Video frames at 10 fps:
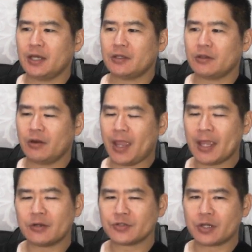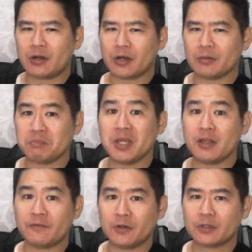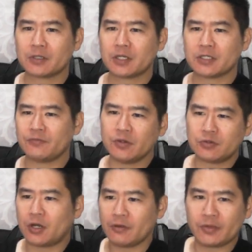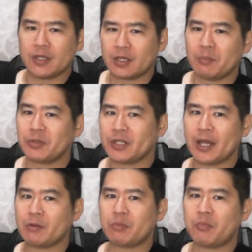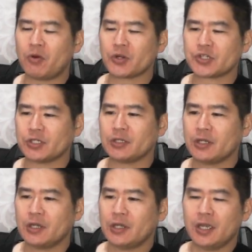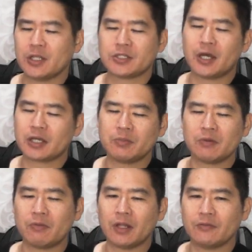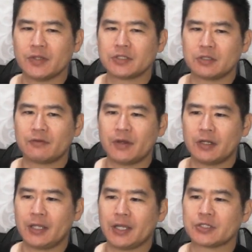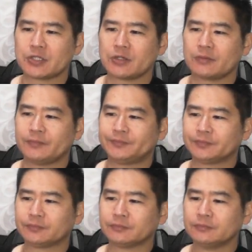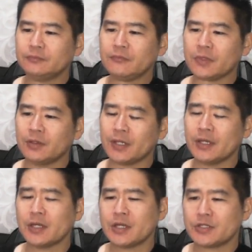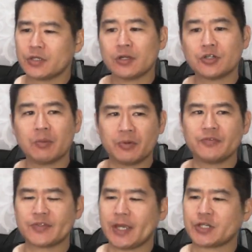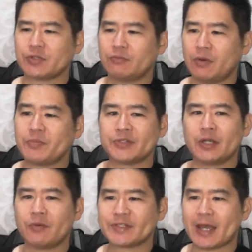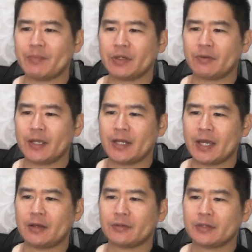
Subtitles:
your angles are meaningful. Because if you draw everything completely out of proportion, it's not going to be relevant to your final answer. Okay, so you're going to draw a brief sketch representing what's happening right now.